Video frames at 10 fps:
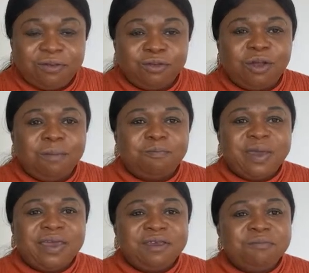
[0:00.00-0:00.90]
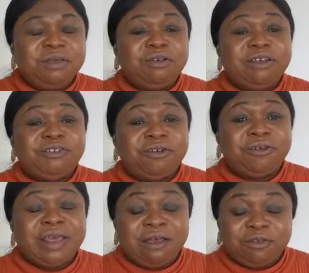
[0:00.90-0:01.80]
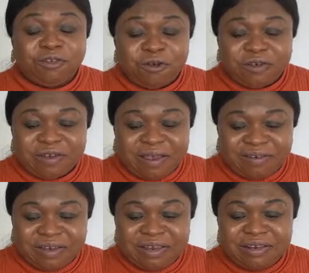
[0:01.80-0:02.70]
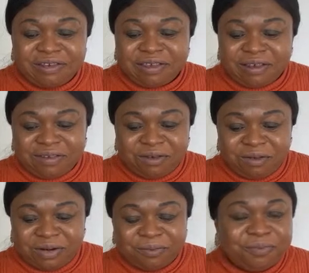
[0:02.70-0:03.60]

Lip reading: you don't pay immigration health surcharge in this category.